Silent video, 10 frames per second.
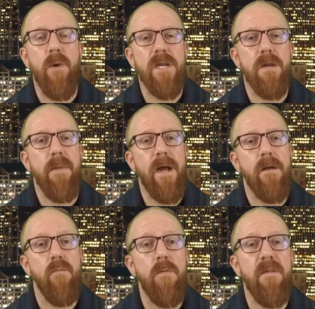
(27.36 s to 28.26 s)
directed
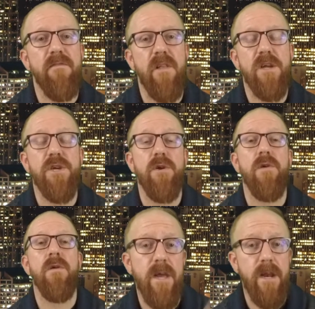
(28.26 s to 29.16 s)
by Ruben
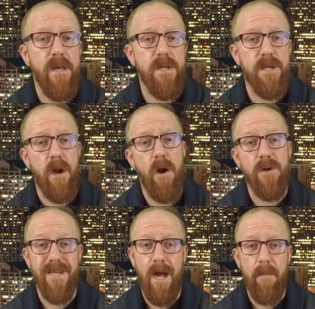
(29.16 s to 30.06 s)
Fleischer, and it
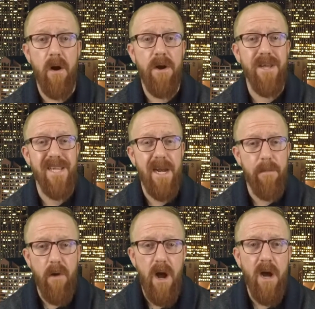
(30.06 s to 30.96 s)
stars Tom Hardy as
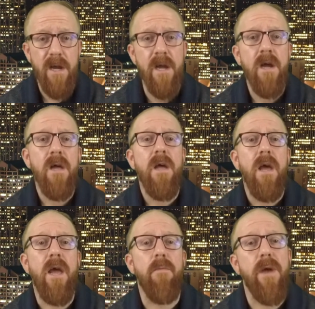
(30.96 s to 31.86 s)
Eddie Brock,
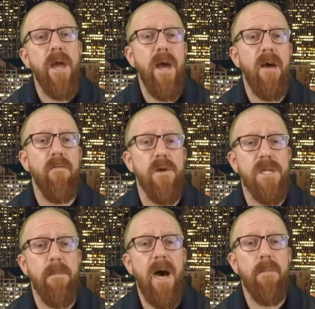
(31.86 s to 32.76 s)
and we have
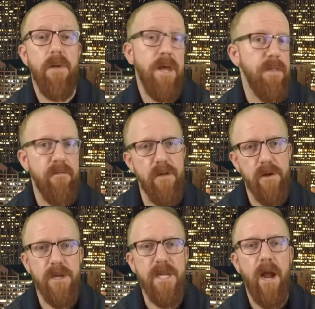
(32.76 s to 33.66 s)
Riz Ahmed playing the
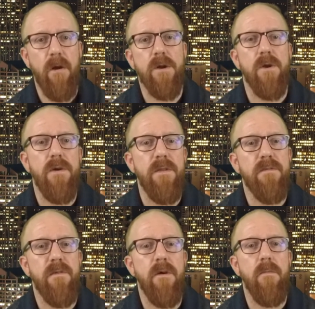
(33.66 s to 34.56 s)
villainous character in
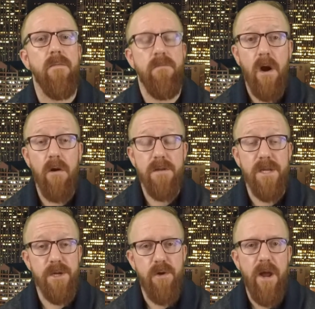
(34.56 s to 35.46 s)
this film,
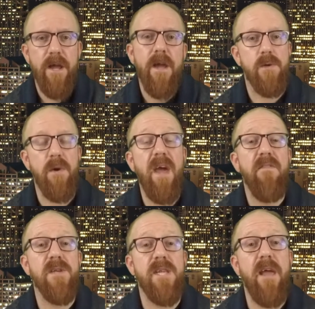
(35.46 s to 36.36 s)
Carlton Drake. So we
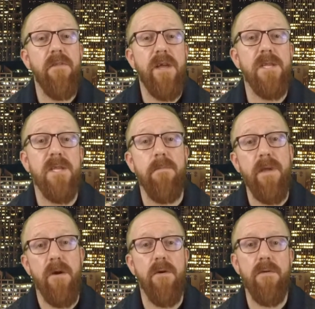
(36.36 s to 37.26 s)
have this alien
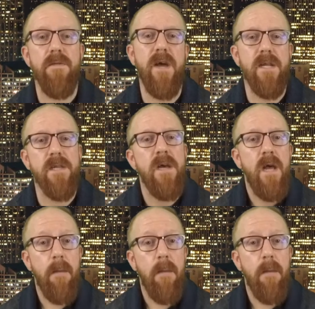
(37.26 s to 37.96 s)
symbiote that